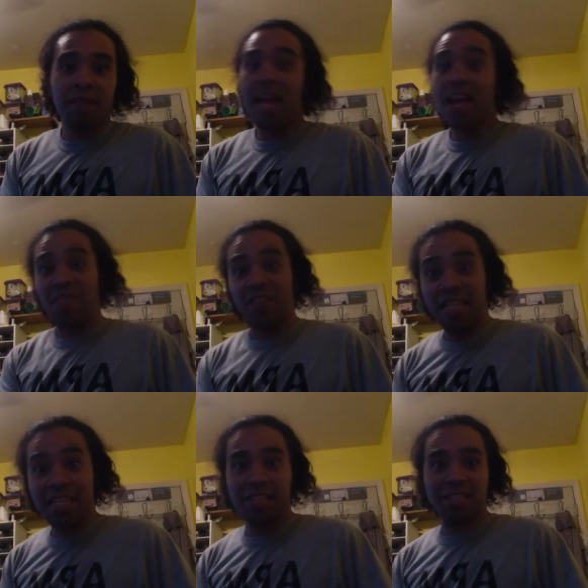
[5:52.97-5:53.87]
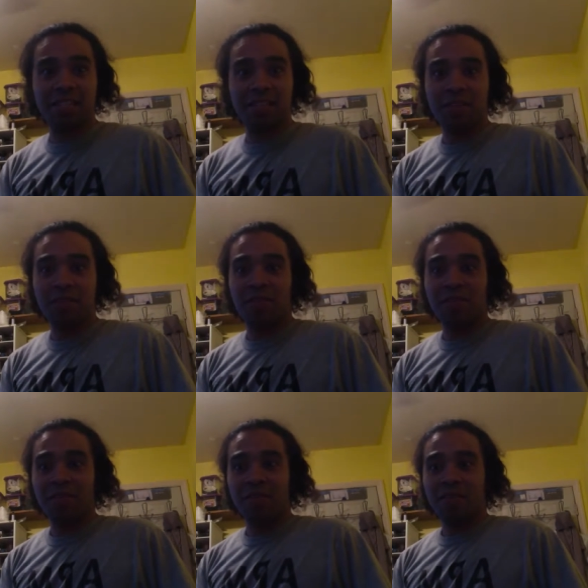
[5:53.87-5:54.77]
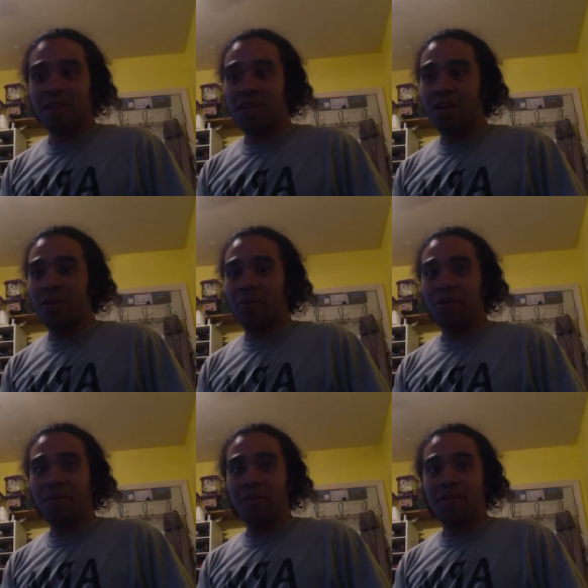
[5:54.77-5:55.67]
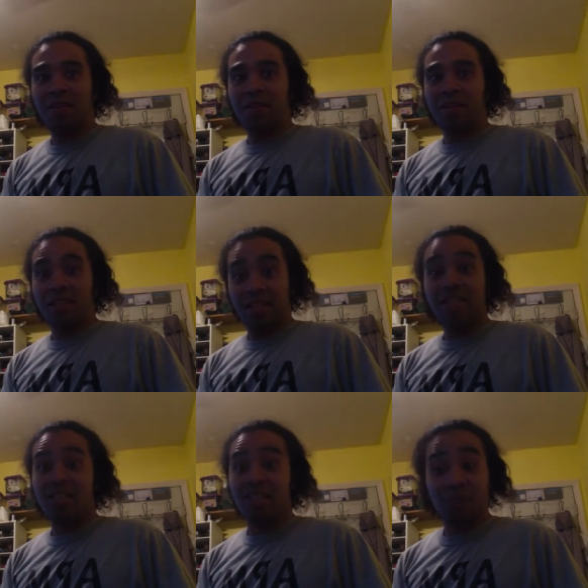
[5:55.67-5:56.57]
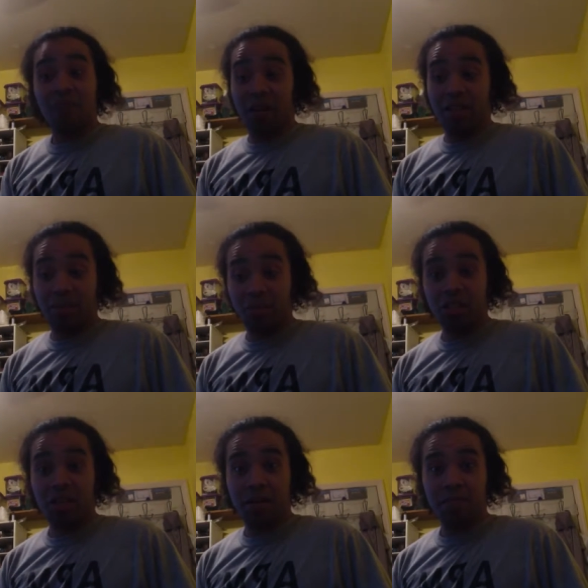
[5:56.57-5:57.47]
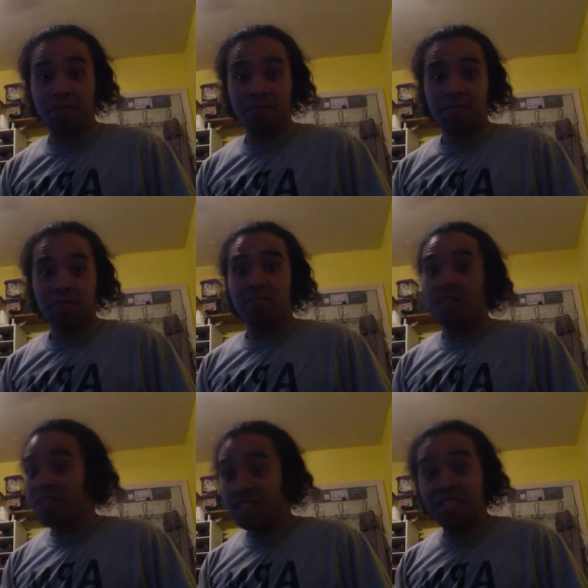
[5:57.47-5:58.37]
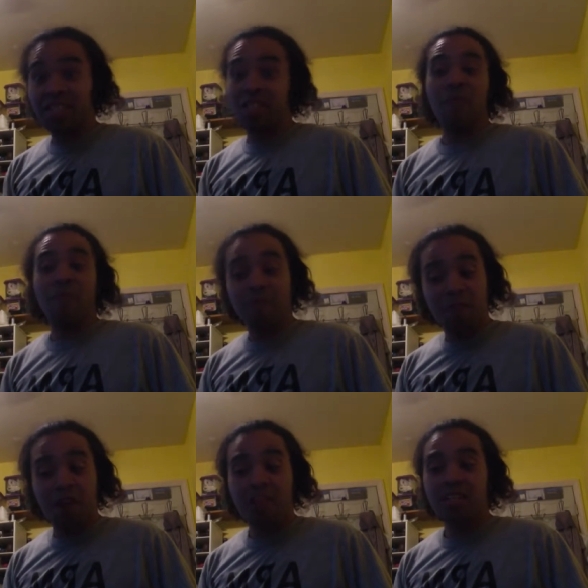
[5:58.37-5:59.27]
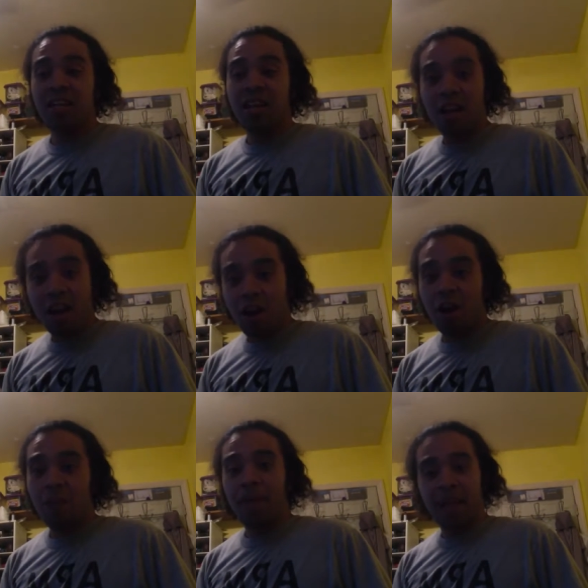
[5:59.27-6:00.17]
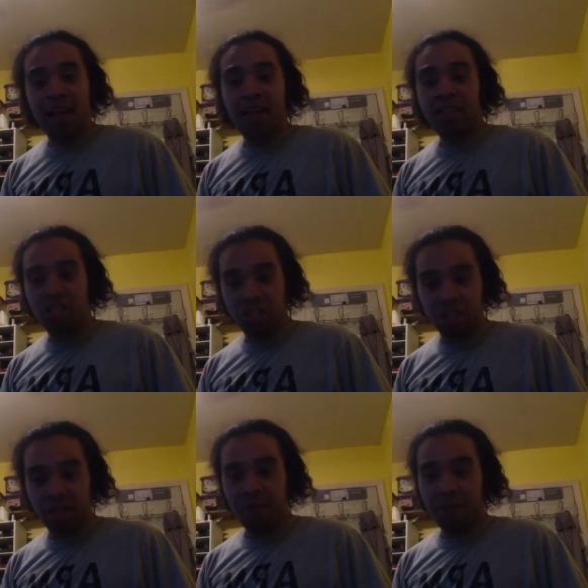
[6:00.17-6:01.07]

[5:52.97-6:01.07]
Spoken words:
I have nieces. You know, this is some fucked up shit. This is some fucked up ass shit.